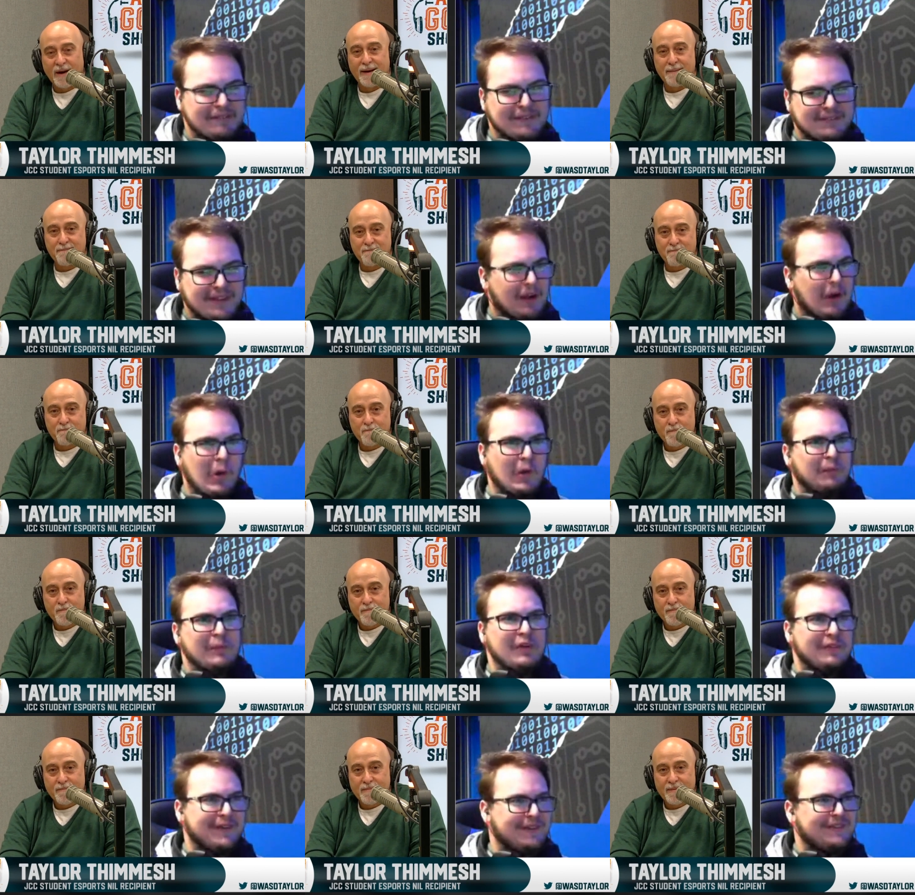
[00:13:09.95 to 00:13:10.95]
Speaker 1: even if it's like
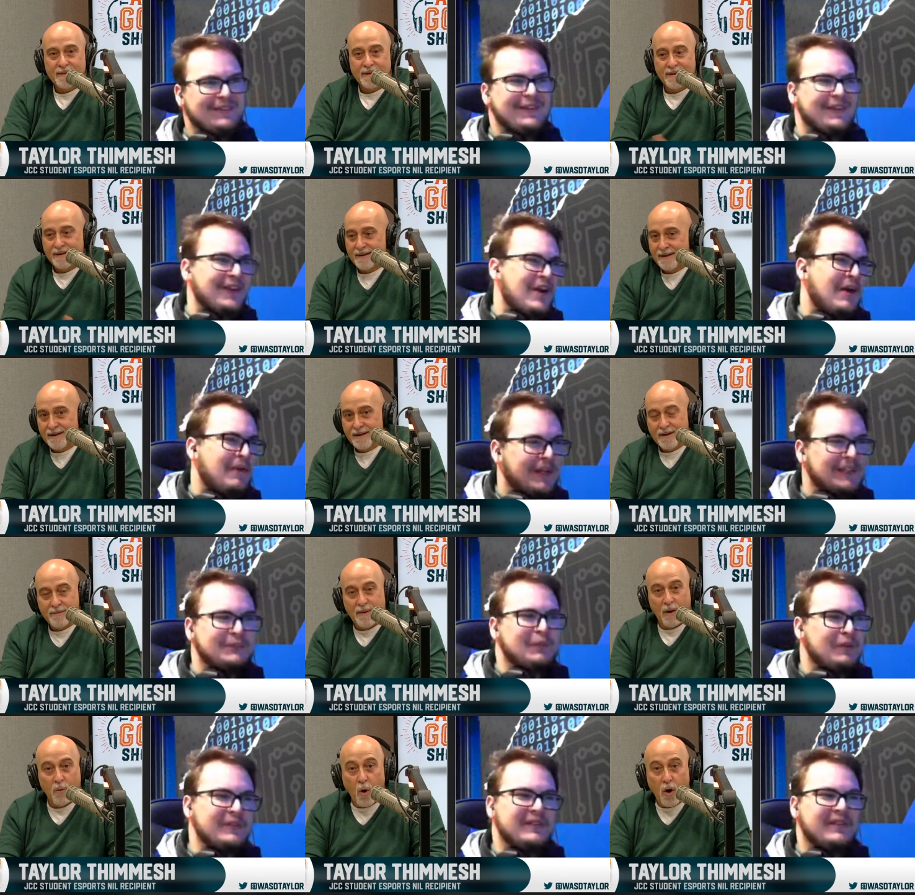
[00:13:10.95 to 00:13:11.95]
old movies, but you know,
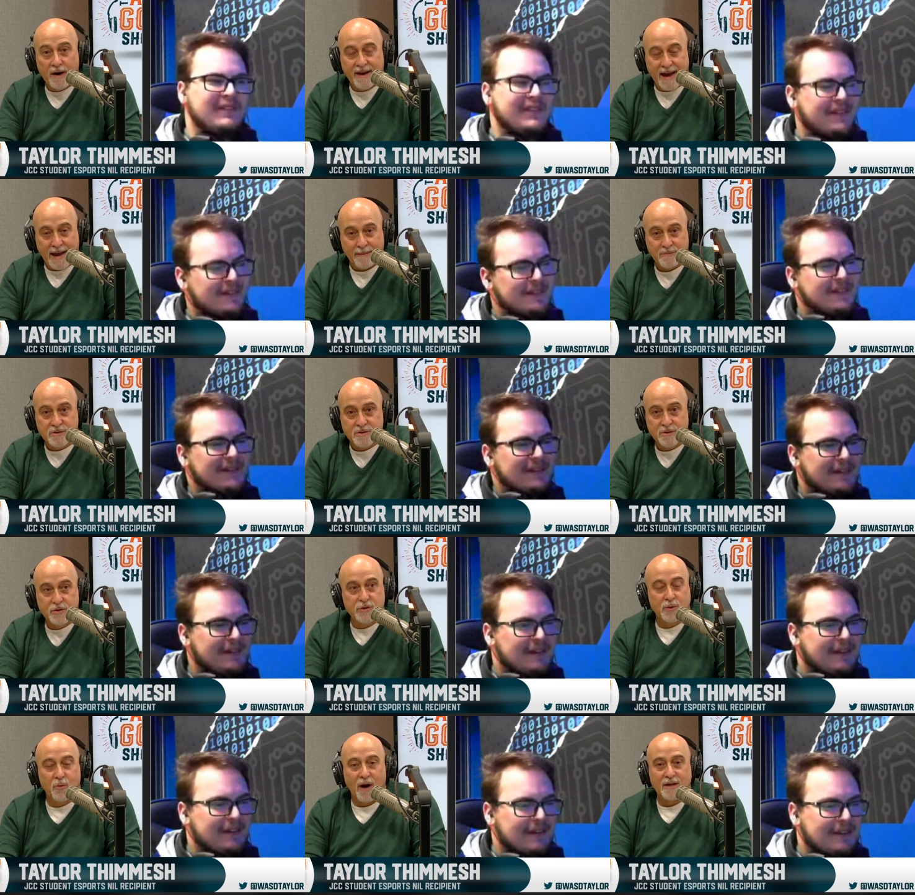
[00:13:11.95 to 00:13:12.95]
war games. Movies.
Speaker 2: You should watch
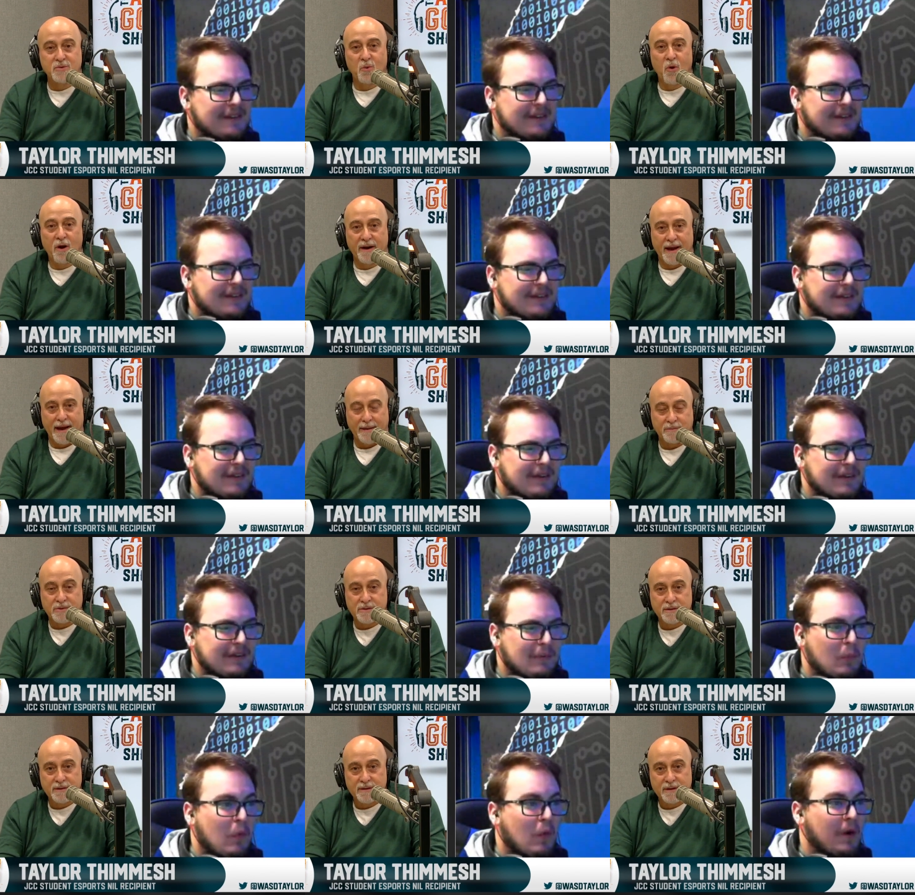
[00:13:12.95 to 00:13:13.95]
war games.
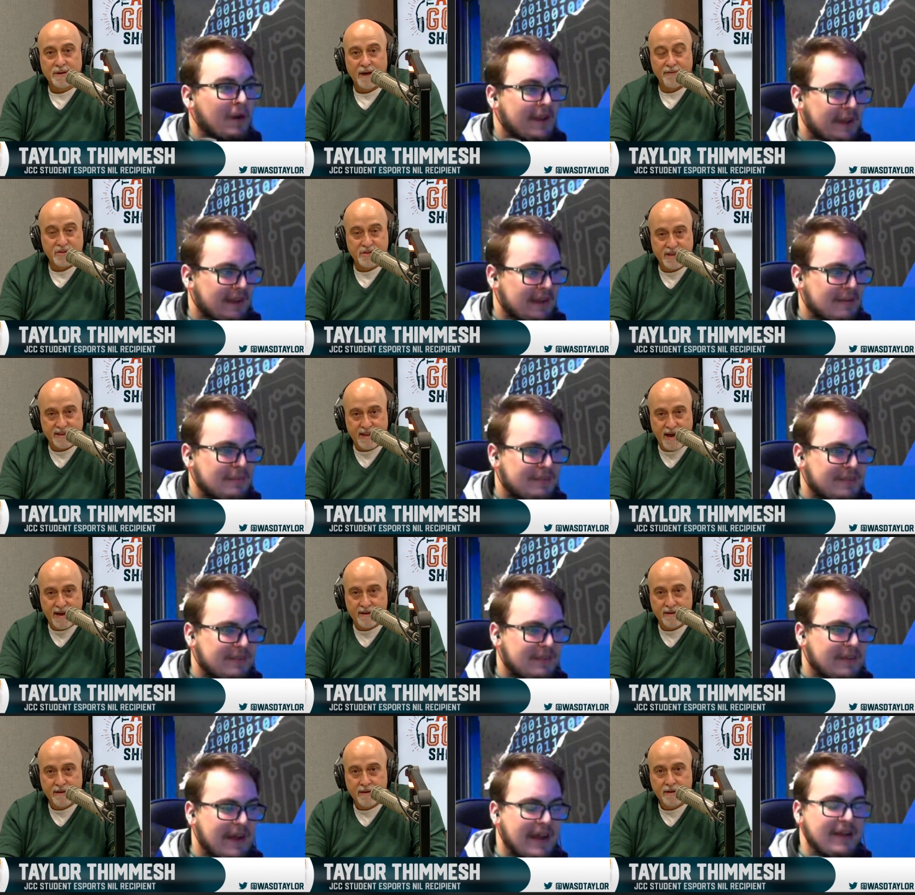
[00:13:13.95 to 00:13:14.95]
Speaker 1: Have you seen war that?
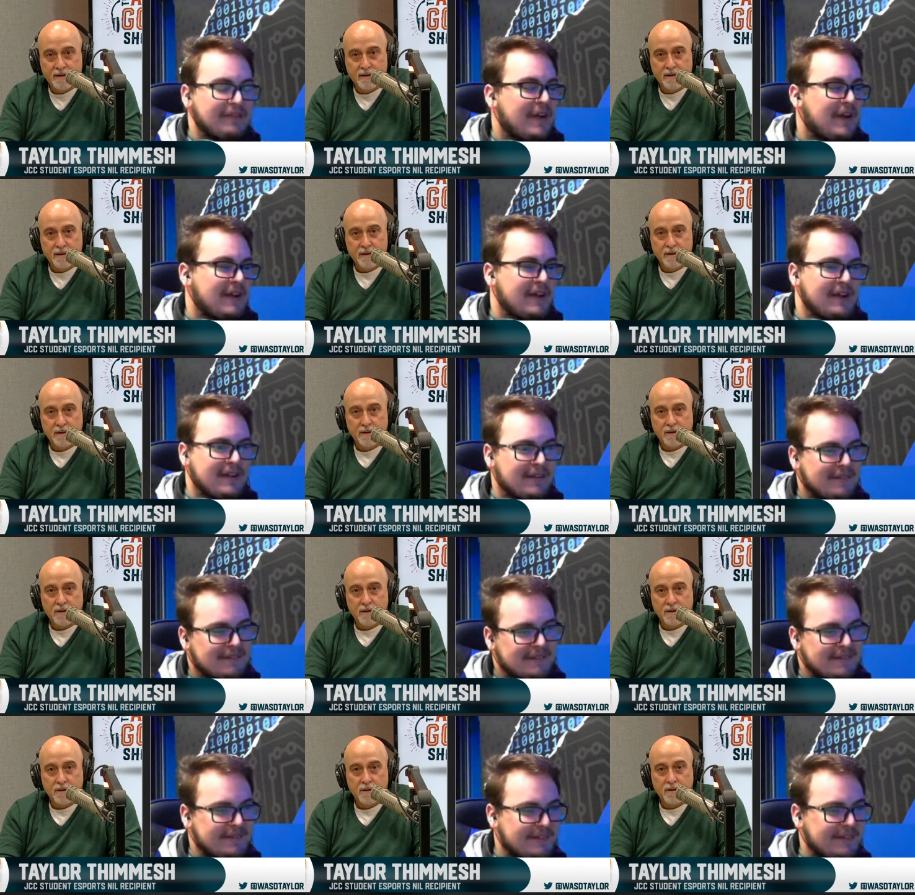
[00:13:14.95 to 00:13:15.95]
games? I have not.
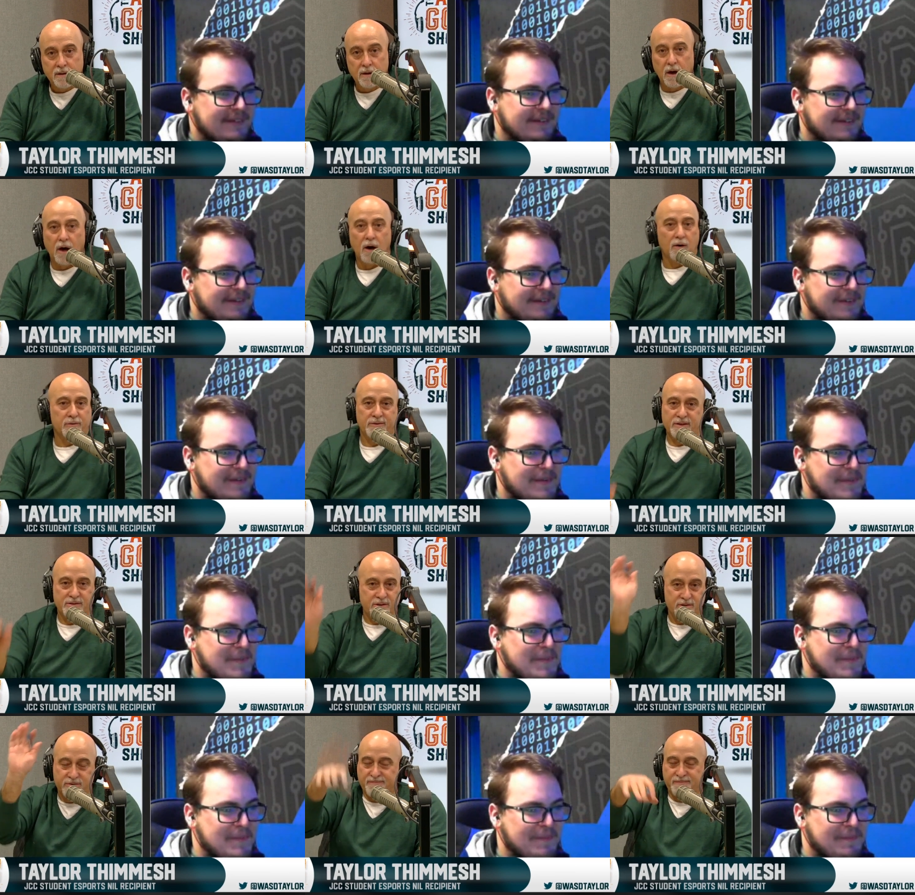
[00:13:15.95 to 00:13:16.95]
Speaker 2: Oh, this is
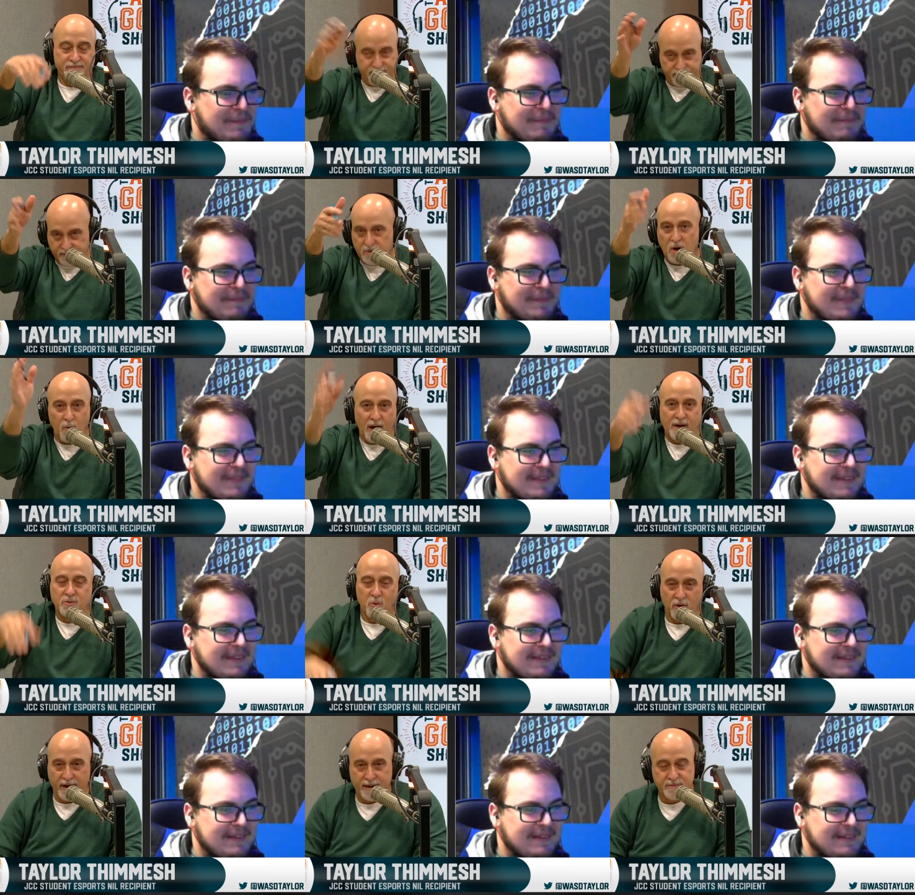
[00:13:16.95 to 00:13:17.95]
go watch war
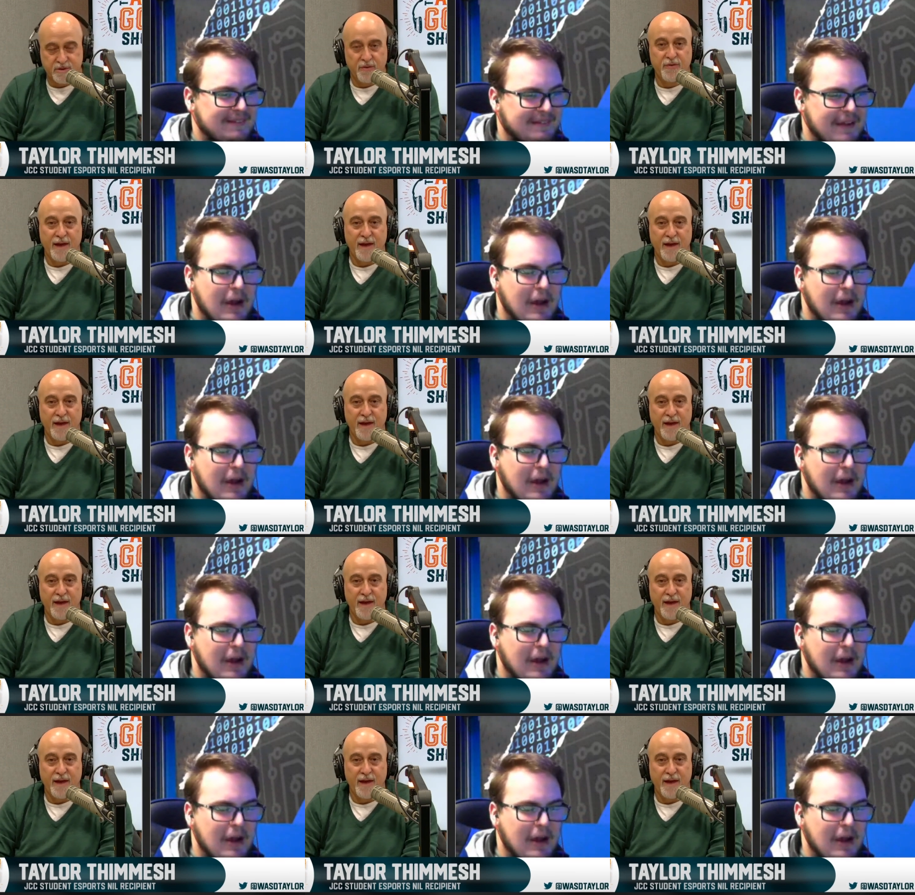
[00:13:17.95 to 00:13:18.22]
games. You'll thank